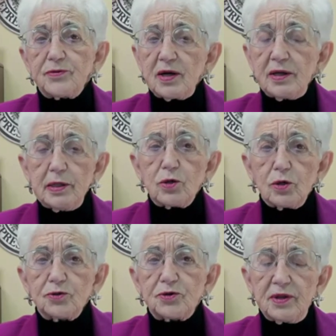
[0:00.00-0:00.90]
it's getting
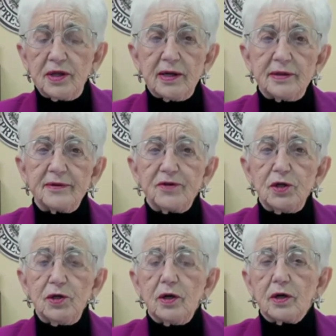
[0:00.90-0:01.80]
close to the end of the
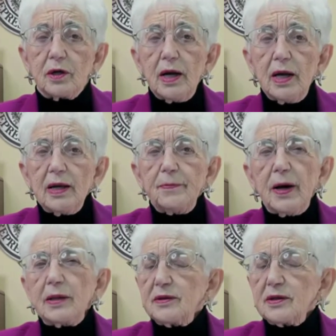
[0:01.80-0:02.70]
year.
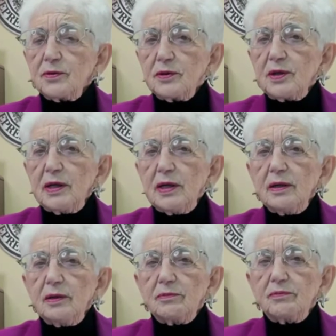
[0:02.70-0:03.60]
But the,
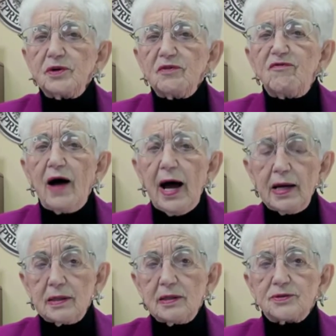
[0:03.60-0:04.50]
the, the
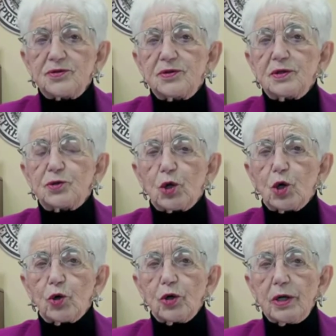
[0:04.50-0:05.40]
violence that's
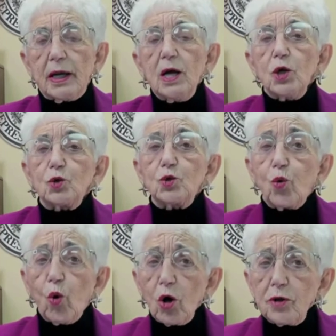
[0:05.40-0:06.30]
occurring
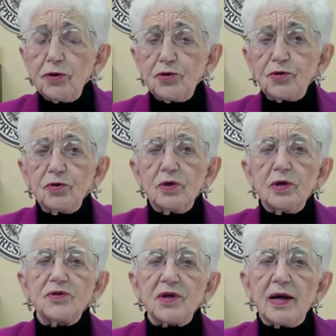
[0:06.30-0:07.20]
toward the
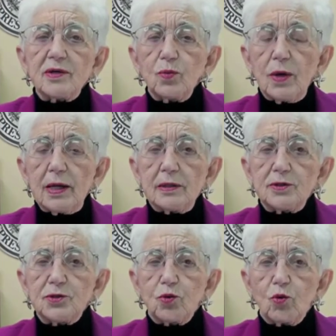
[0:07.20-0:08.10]
students as well
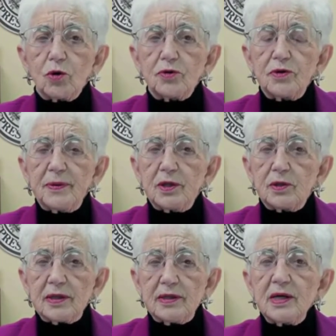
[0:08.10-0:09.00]
as toward the
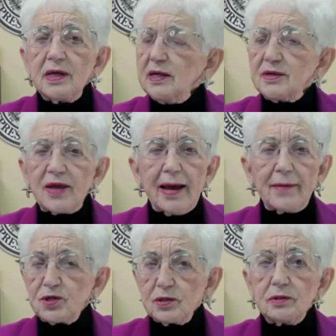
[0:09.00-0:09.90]
buildings is
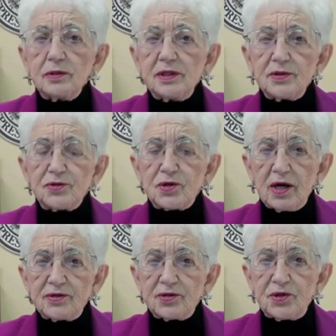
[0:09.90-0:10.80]
absolutely
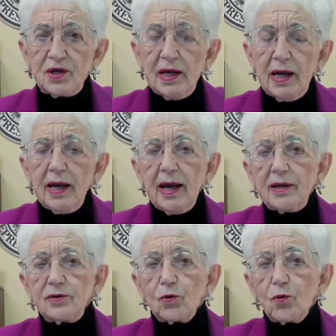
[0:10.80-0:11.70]
disgusting.
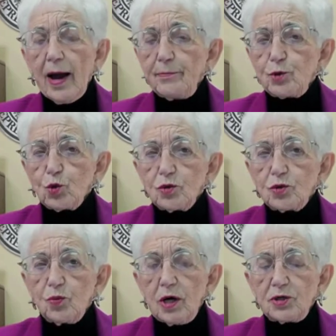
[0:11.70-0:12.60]
And to wrap
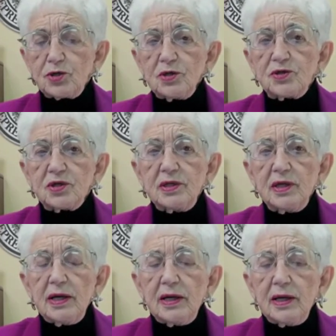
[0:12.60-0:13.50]
George Washington